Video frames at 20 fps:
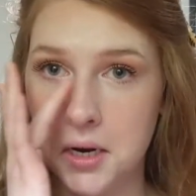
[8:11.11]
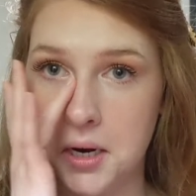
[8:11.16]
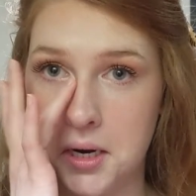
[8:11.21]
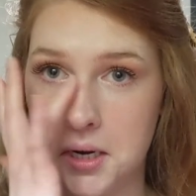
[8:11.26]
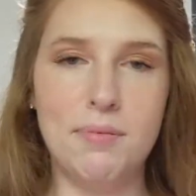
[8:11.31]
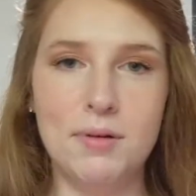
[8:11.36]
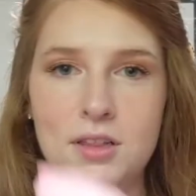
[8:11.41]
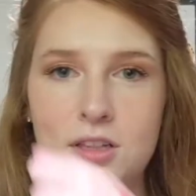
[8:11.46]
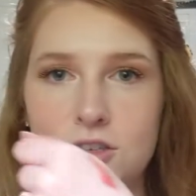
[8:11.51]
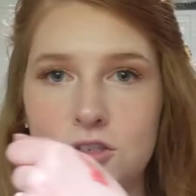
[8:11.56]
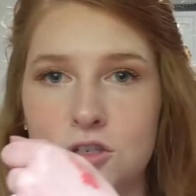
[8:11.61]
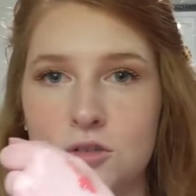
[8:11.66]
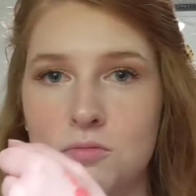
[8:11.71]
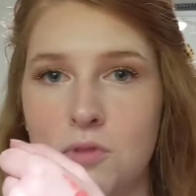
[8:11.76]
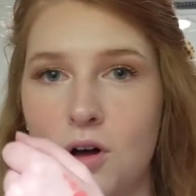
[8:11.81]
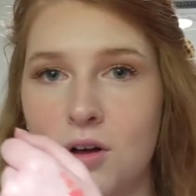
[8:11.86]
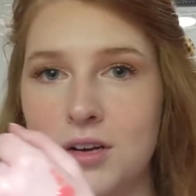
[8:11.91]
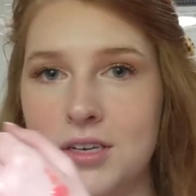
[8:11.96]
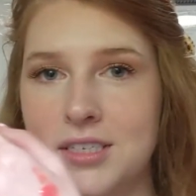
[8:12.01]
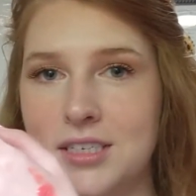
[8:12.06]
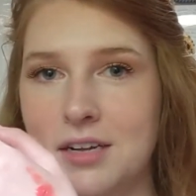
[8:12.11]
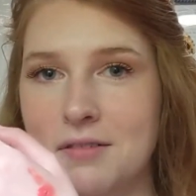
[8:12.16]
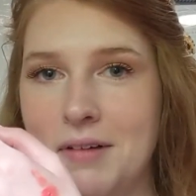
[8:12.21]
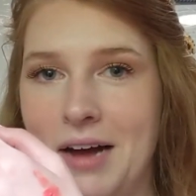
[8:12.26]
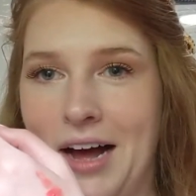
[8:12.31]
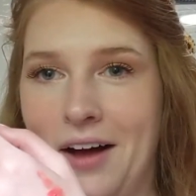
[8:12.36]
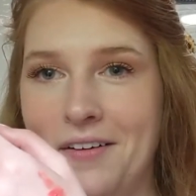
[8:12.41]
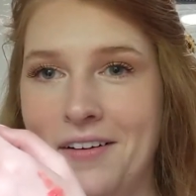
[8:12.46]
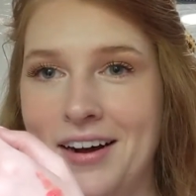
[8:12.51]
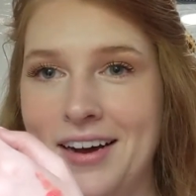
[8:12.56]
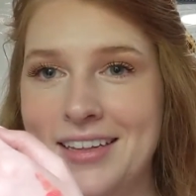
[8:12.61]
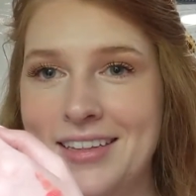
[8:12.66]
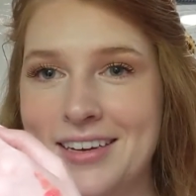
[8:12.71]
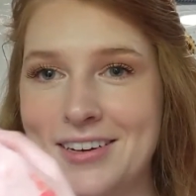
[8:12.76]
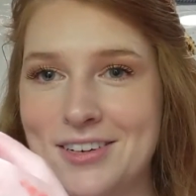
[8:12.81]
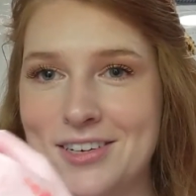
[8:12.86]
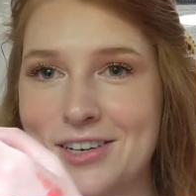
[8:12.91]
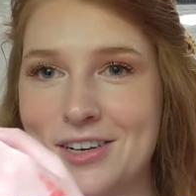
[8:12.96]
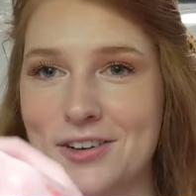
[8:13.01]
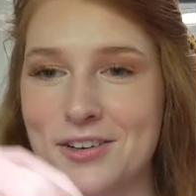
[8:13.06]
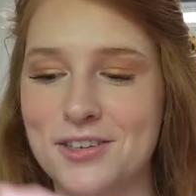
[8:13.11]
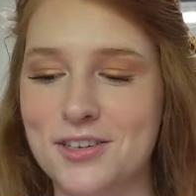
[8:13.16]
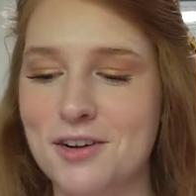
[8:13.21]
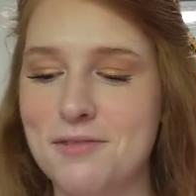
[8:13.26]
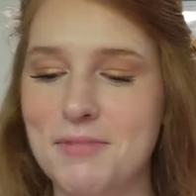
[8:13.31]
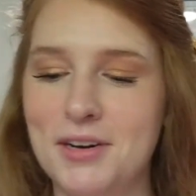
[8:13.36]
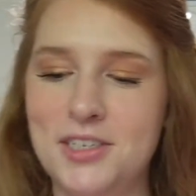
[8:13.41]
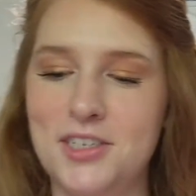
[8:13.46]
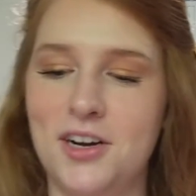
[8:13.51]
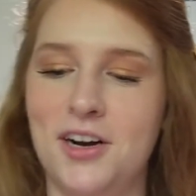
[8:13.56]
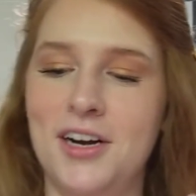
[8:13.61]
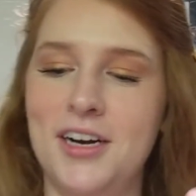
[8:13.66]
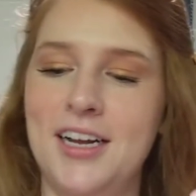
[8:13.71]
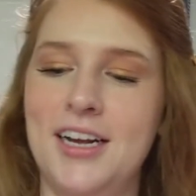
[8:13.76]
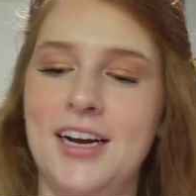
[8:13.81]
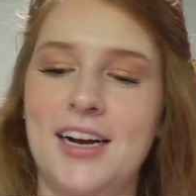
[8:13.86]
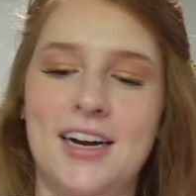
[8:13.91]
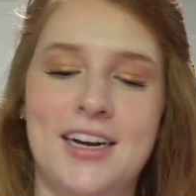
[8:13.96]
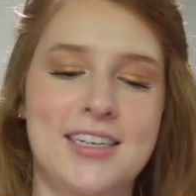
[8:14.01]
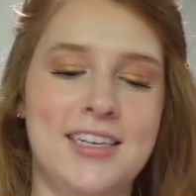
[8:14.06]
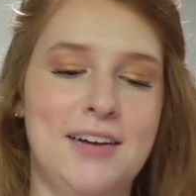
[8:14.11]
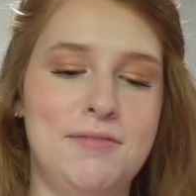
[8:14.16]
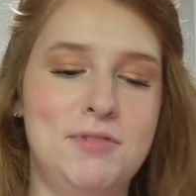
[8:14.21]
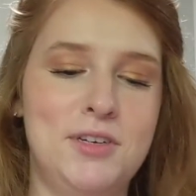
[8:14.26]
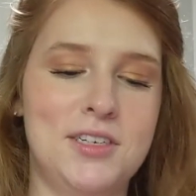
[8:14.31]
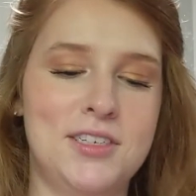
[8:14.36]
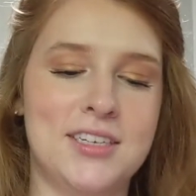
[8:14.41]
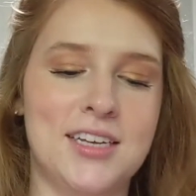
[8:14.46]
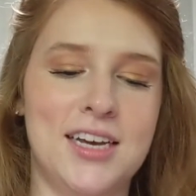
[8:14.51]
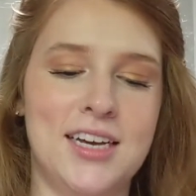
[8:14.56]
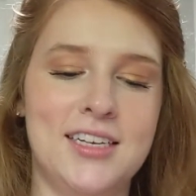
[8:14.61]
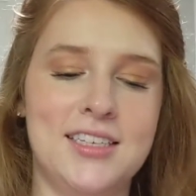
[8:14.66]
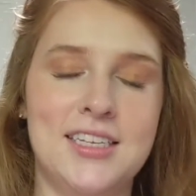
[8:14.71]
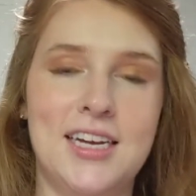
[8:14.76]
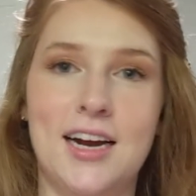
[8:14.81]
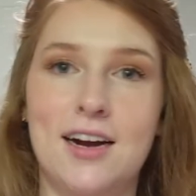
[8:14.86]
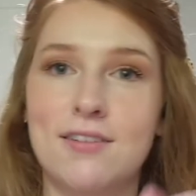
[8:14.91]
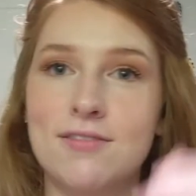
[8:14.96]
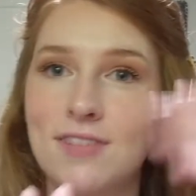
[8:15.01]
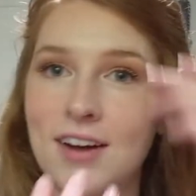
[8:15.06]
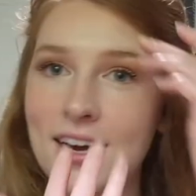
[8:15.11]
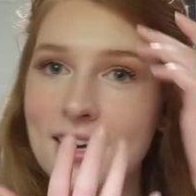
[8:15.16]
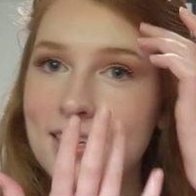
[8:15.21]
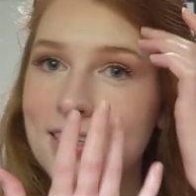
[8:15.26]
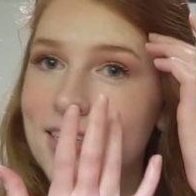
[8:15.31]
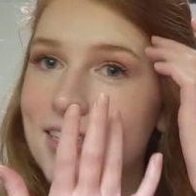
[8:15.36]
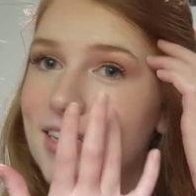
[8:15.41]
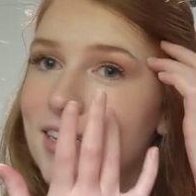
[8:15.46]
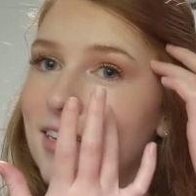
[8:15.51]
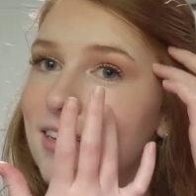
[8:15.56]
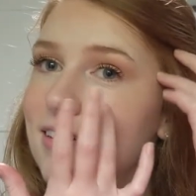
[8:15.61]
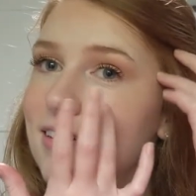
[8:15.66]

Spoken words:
I put the smallest amount and there's still so much on here because I'm just like terrified to.